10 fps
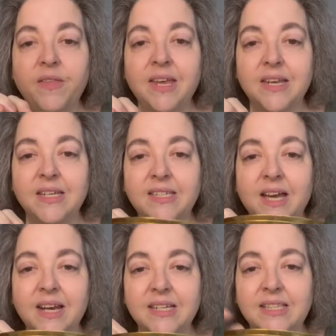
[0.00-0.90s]
the
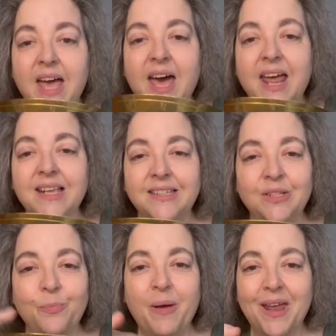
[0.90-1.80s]
inside as that. It has a
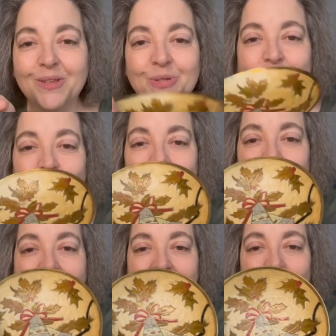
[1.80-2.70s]
little pedestal
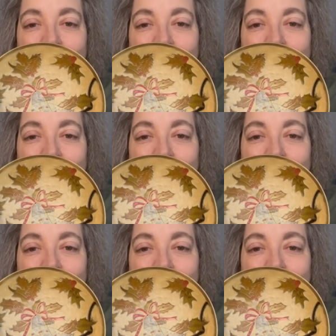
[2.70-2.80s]
as